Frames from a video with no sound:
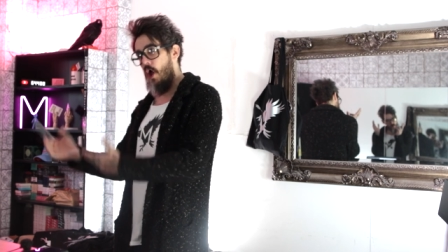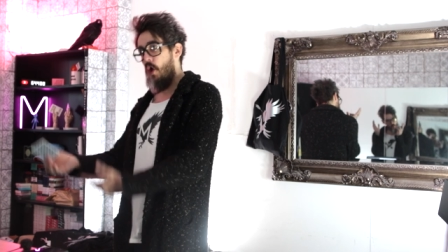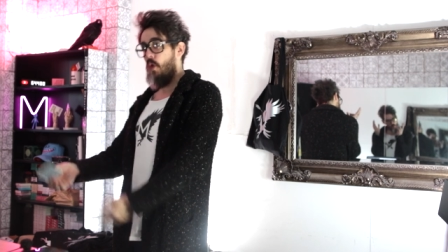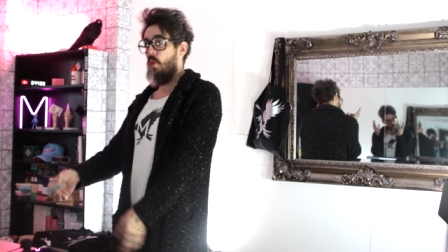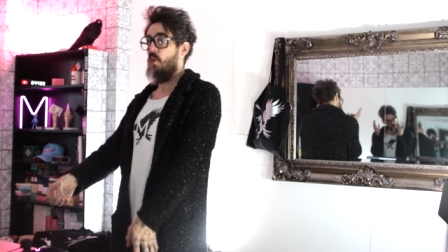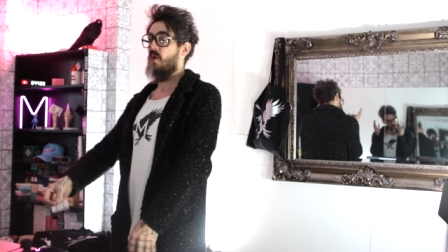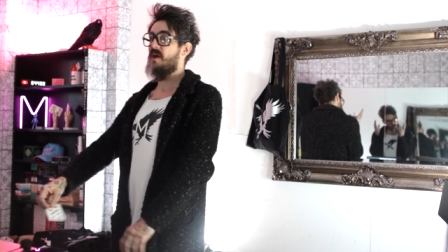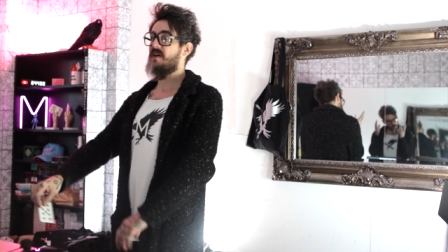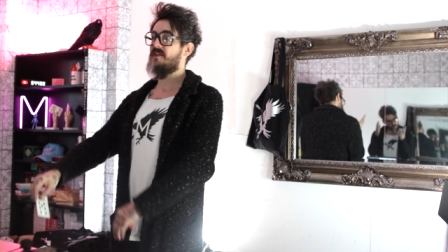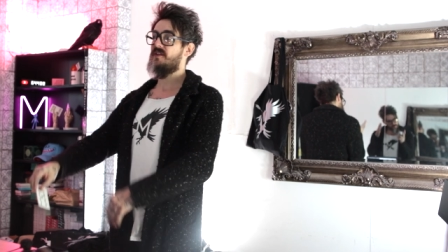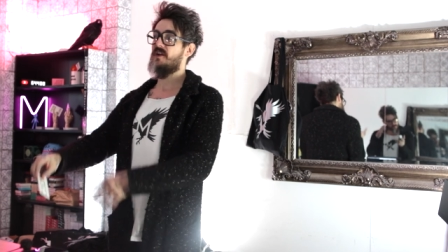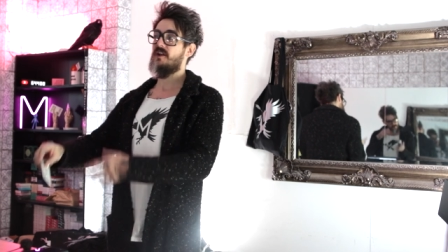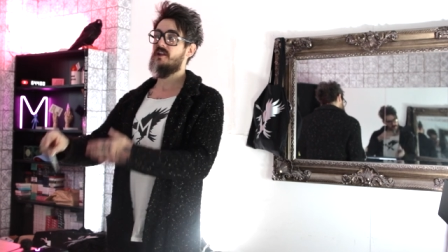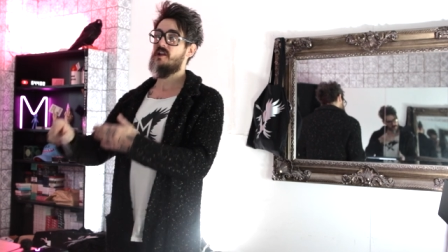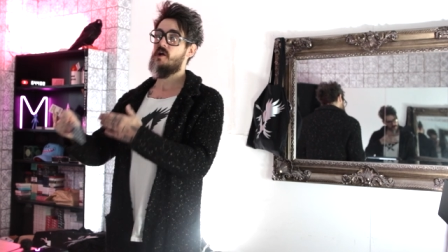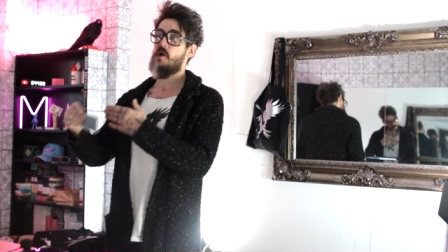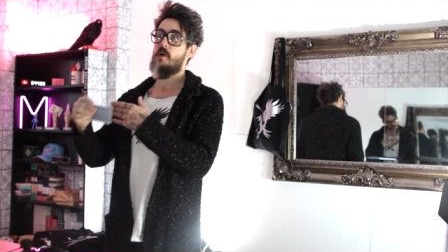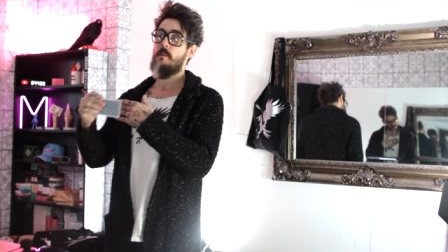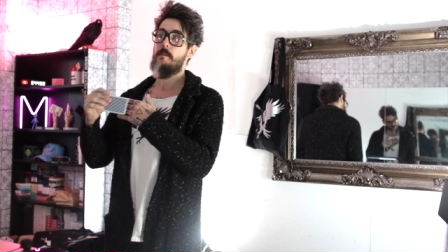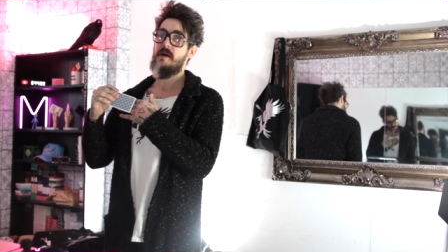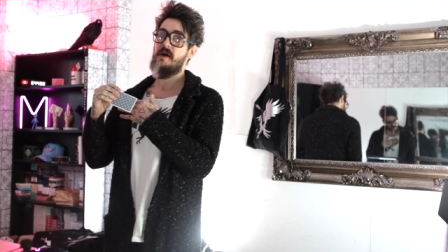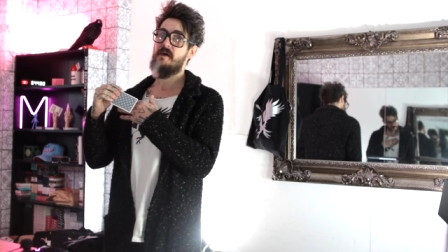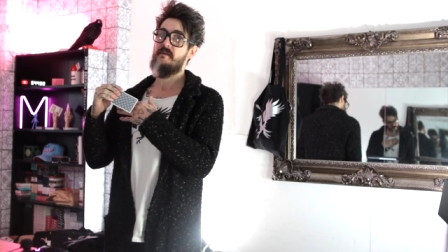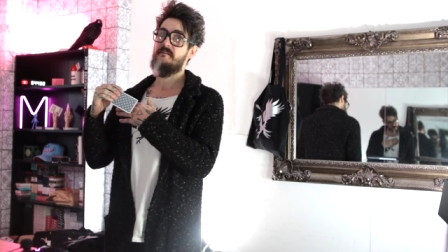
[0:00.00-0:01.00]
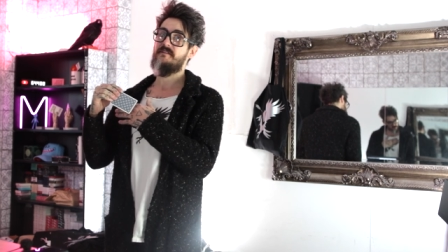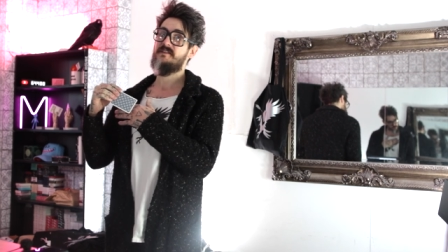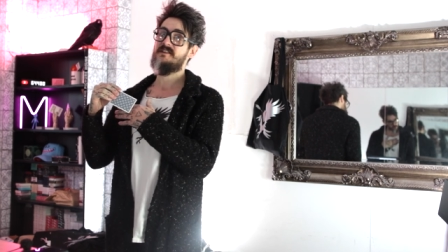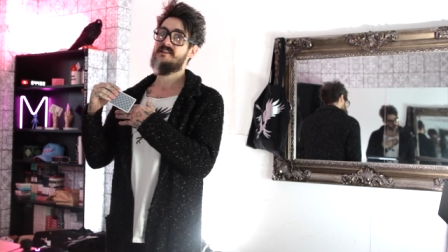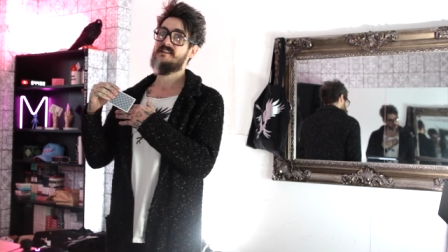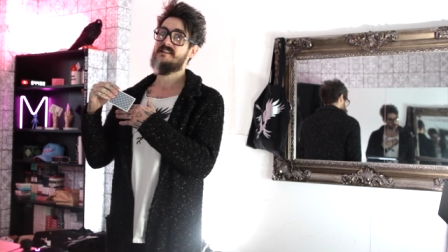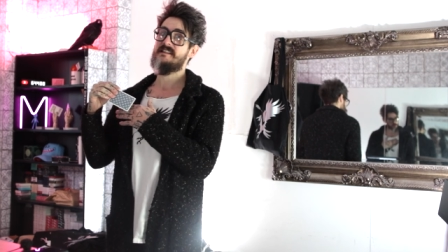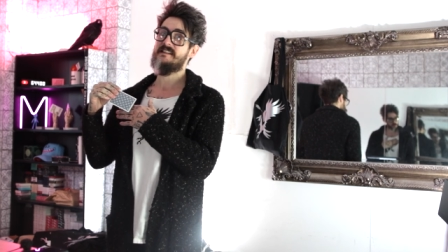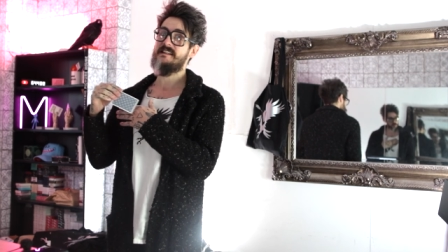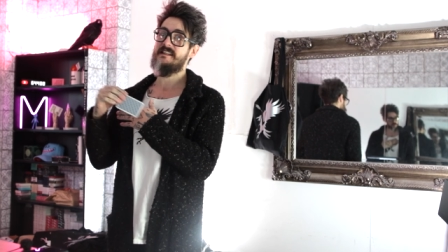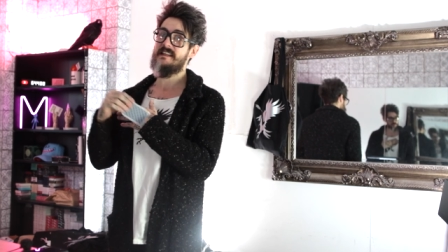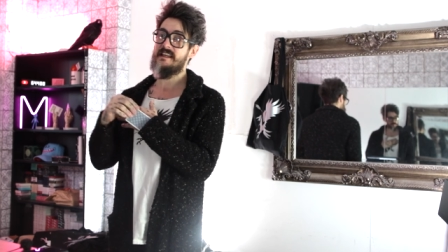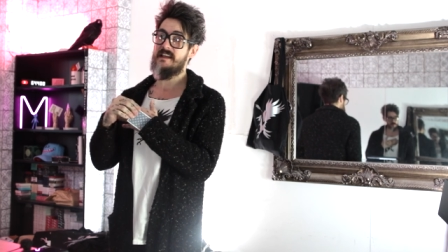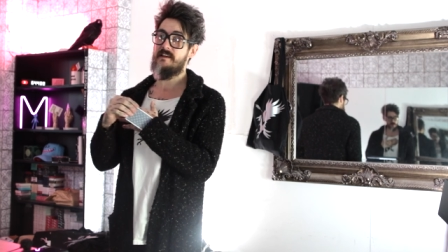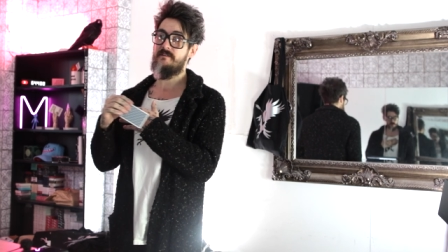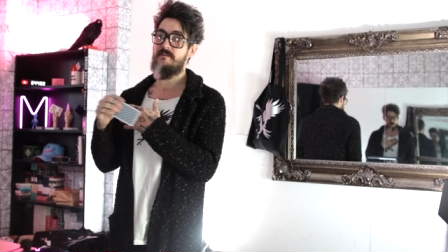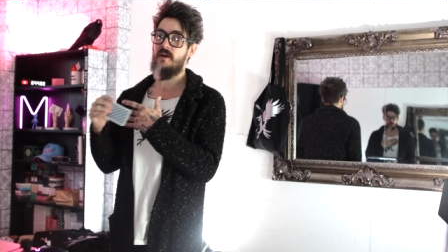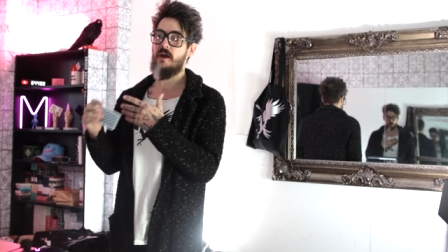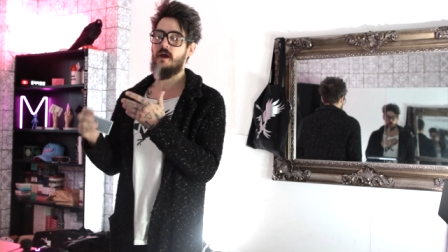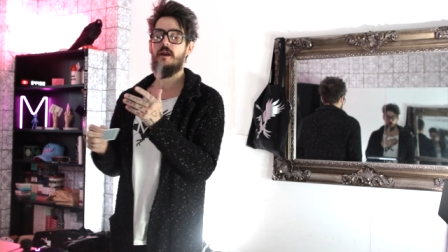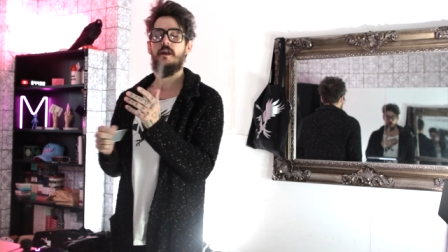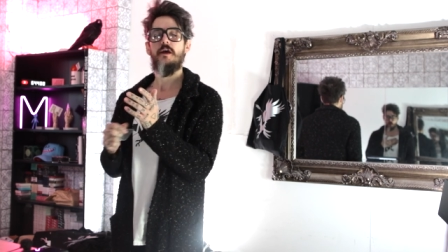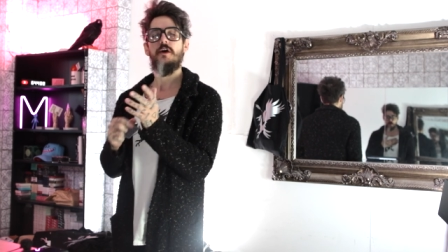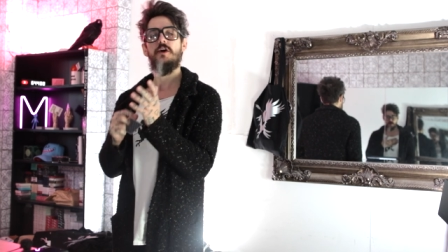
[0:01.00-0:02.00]
with a little bit of
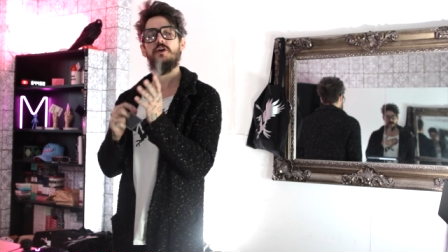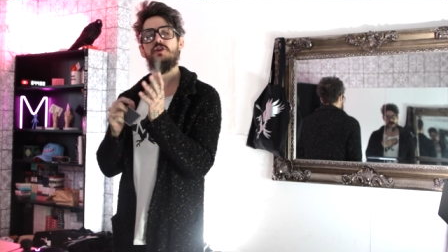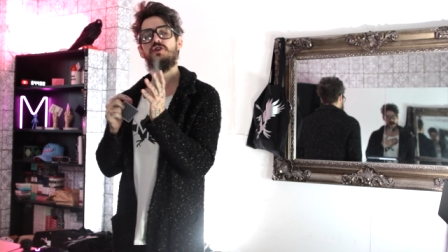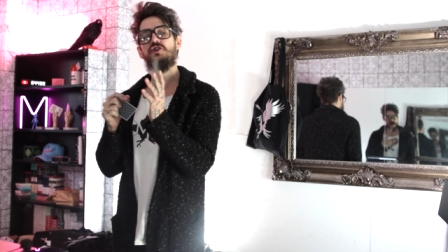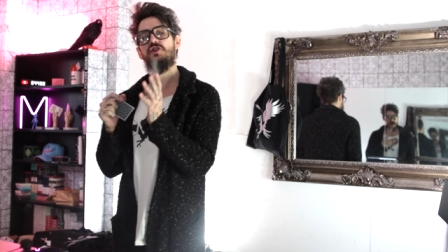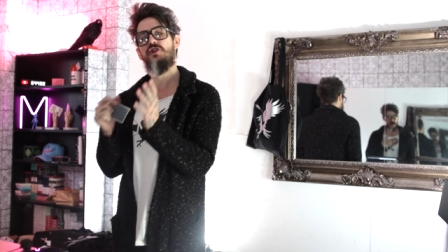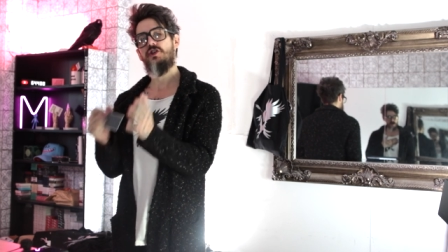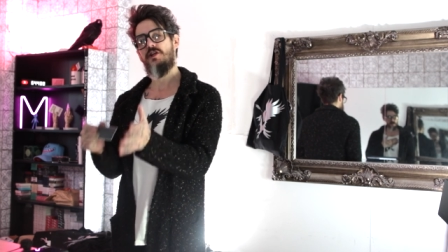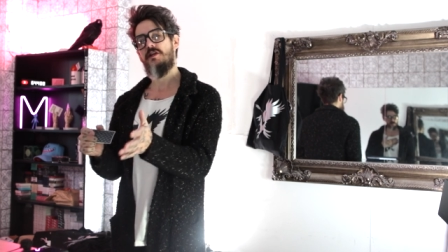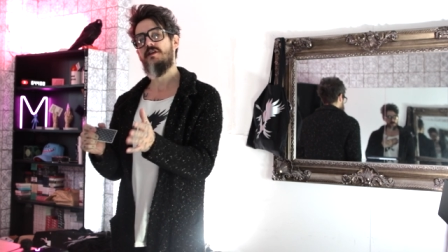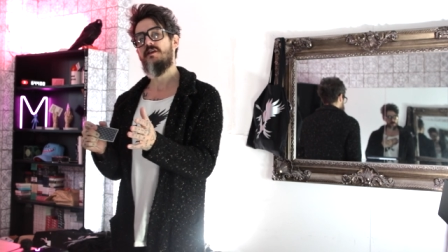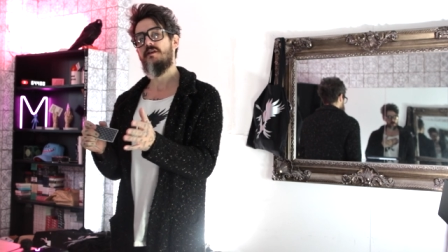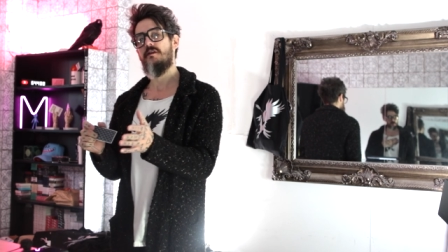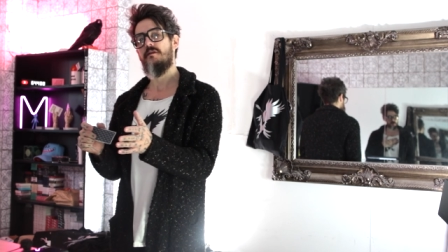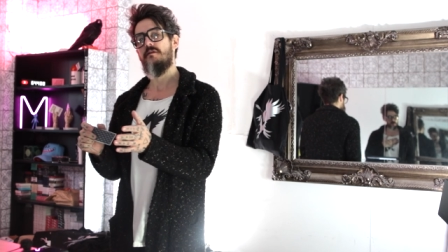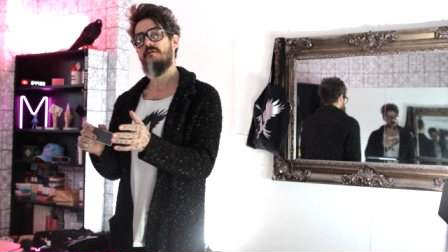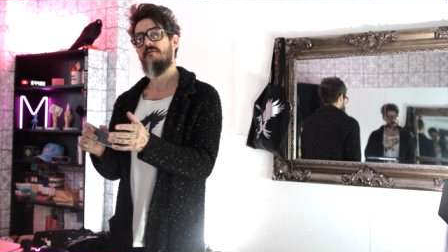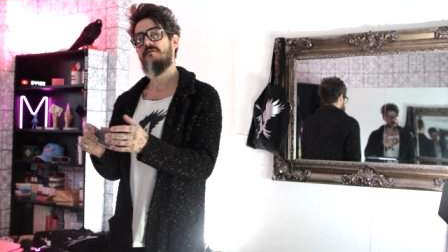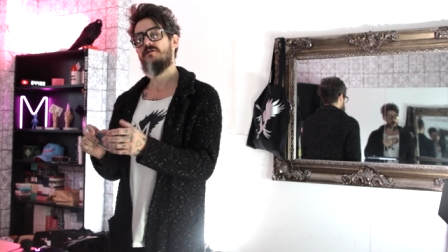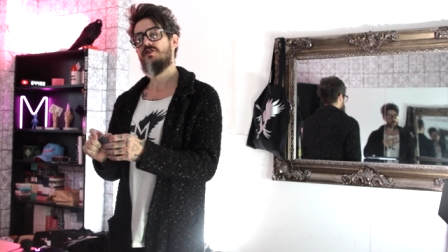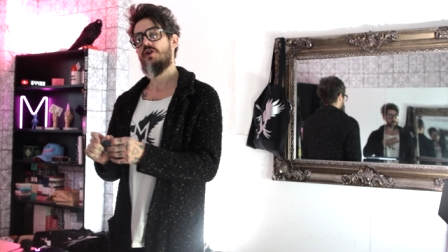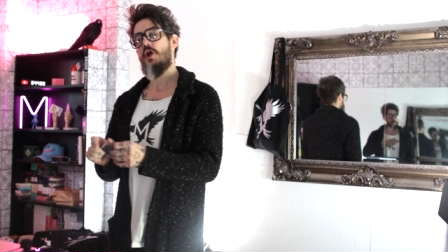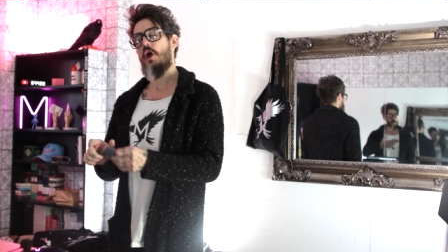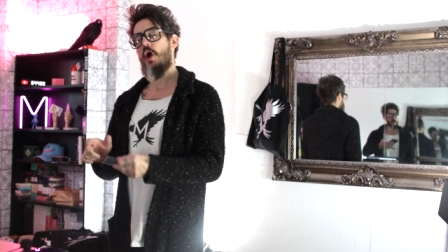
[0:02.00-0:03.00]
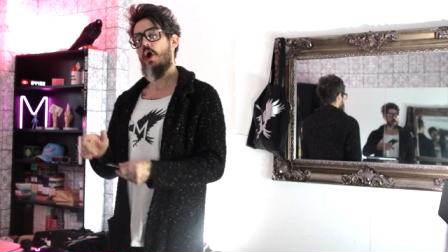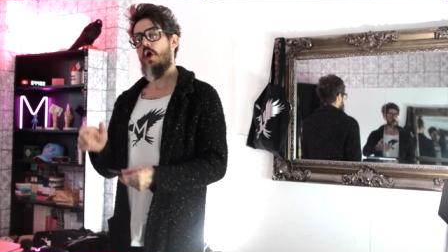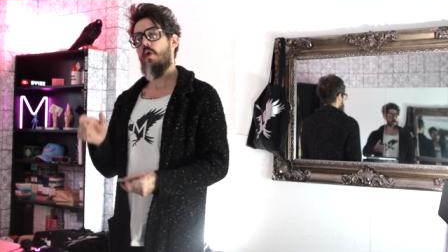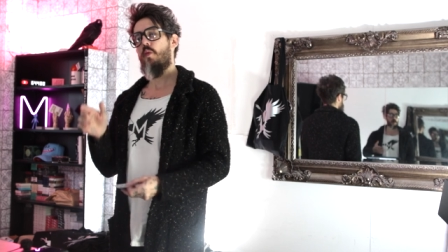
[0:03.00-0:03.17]
sleeving and it achieves